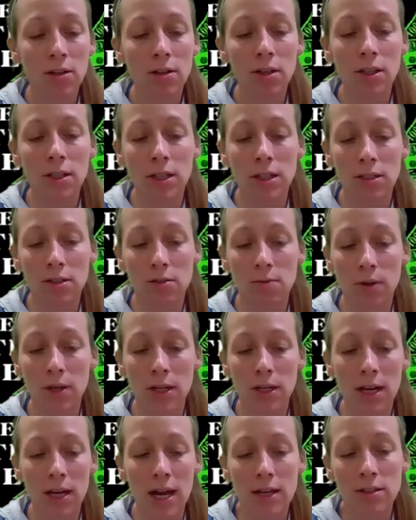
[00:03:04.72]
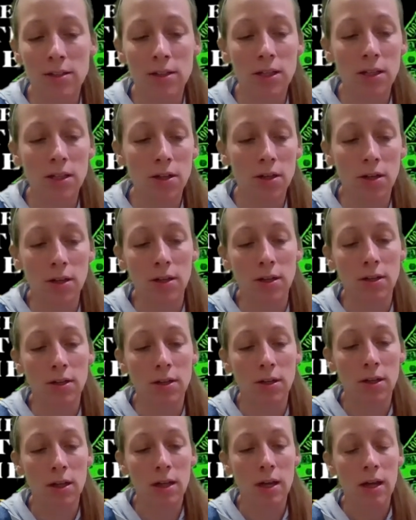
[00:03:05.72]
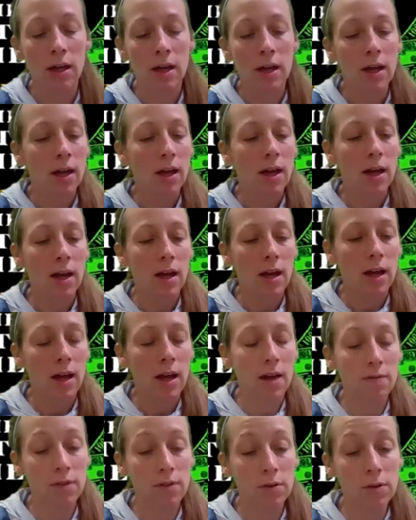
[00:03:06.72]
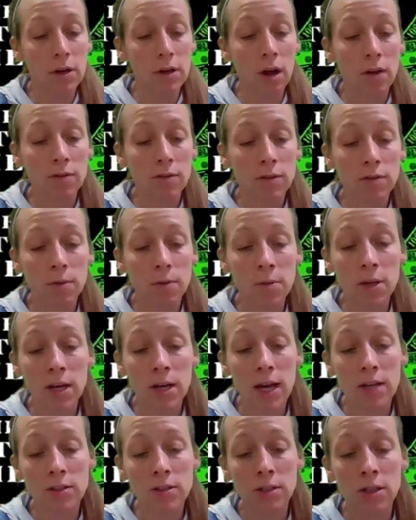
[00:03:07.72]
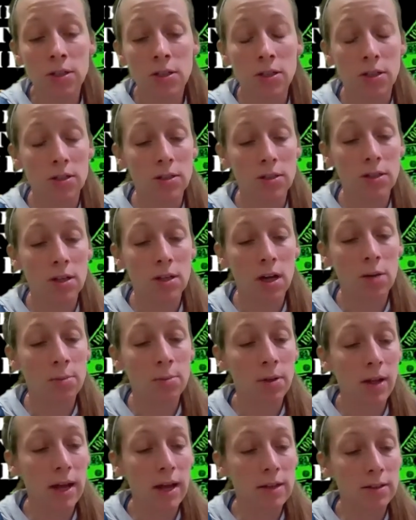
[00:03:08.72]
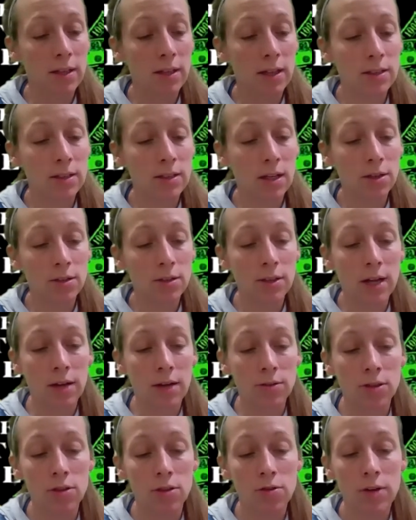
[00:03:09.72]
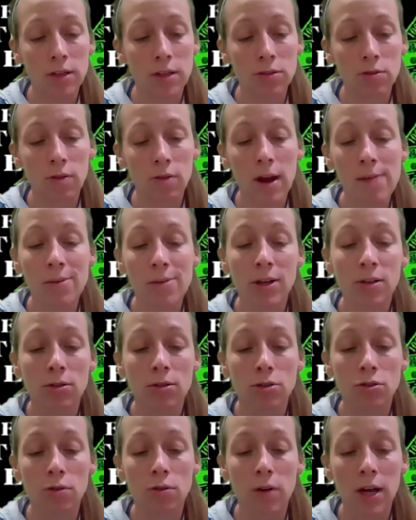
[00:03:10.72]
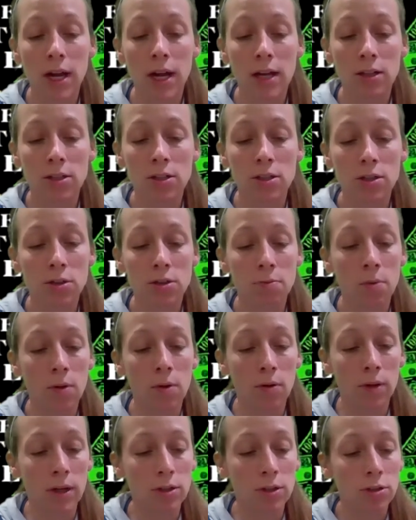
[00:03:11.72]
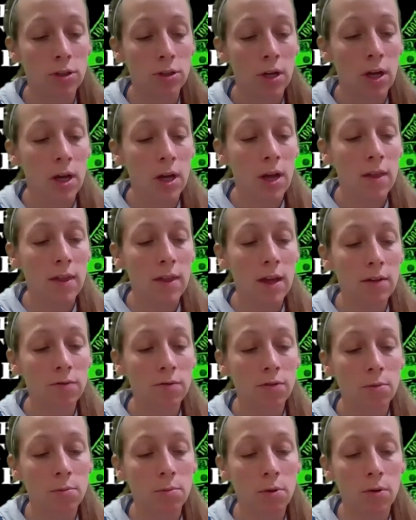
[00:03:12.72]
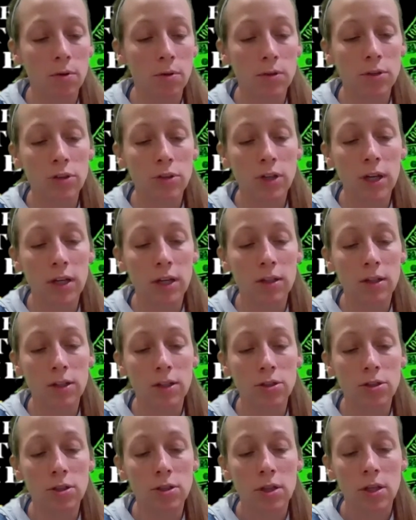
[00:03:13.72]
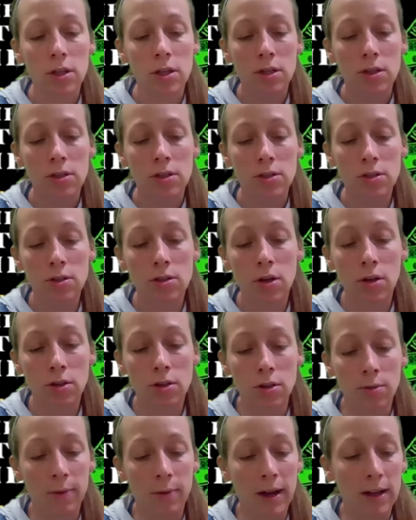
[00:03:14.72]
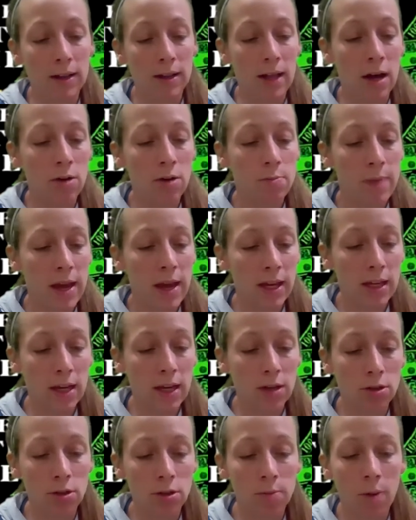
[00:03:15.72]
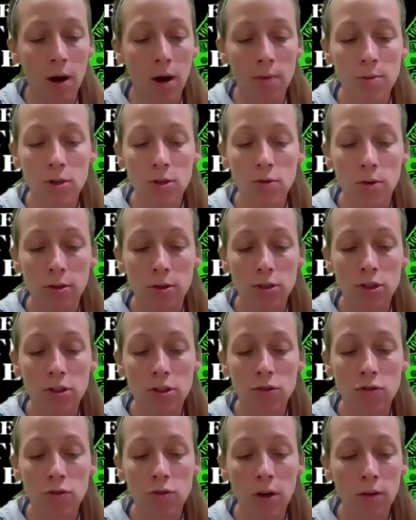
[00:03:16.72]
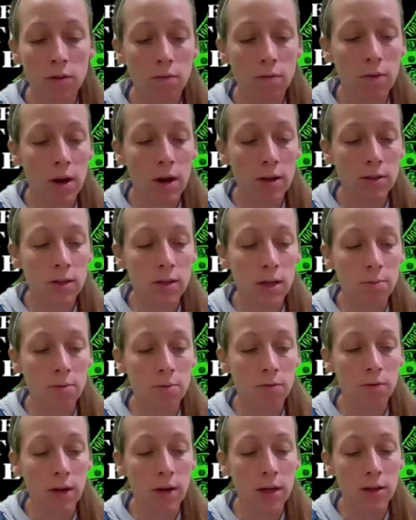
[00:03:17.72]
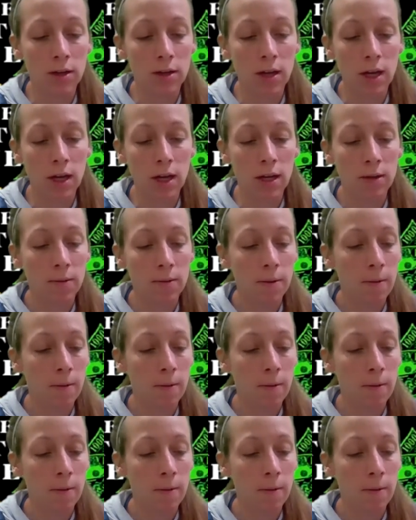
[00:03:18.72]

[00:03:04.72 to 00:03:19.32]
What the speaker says: Goodness, what a nasty turn. Having recovered from the nasty turn, Sidel Pulaski settled down to transcribing her shorthand to Polish, then from Polish to English. Startled by a loud banging on her apartment door, she struck the wrong type of writer key.